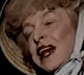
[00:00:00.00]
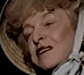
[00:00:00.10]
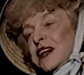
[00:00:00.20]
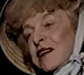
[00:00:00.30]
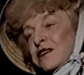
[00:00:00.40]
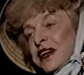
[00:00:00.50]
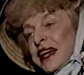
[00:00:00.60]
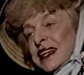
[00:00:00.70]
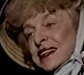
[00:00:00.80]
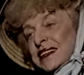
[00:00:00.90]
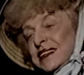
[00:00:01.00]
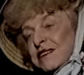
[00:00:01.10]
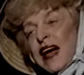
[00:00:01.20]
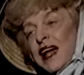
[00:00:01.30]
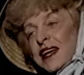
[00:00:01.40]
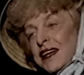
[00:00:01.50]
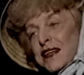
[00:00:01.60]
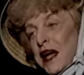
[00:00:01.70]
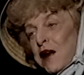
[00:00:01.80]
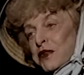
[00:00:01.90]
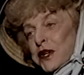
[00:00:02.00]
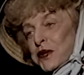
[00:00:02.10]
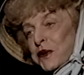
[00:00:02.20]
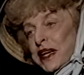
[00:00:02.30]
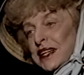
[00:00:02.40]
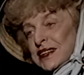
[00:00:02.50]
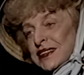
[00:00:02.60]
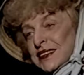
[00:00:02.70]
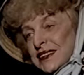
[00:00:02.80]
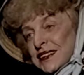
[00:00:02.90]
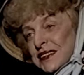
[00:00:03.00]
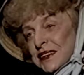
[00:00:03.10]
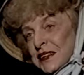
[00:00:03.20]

How I loved Humphrey. Did you? Rally in the African Queen.